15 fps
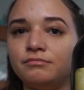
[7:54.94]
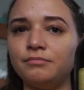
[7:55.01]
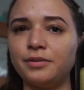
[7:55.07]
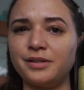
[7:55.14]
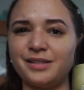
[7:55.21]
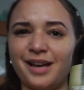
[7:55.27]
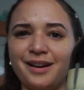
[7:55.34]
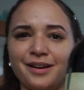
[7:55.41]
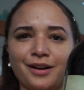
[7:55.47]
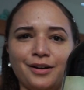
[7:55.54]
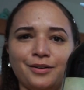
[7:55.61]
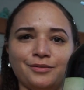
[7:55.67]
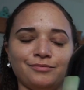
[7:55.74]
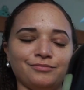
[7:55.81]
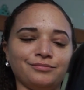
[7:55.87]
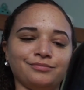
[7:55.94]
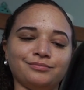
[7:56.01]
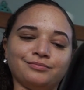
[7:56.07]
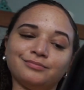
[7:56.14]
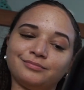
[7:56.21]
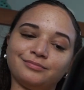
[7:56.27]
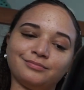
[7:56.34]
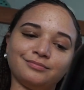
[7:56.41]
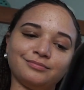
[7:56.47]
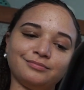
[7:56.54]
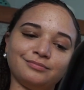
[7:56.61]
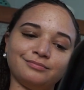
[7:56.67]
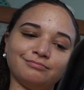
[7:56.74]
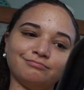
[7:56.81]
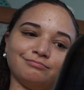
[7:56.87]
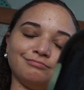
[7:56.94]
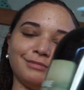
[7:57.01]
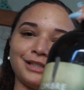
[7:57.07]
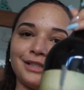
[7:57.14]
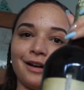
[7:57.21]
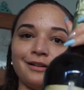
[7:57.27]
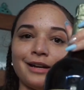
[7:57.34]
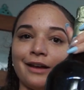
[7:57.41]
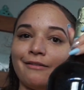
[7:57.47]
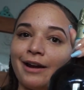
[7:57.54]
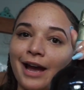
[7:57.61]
Prosecco. Bitch, I'll never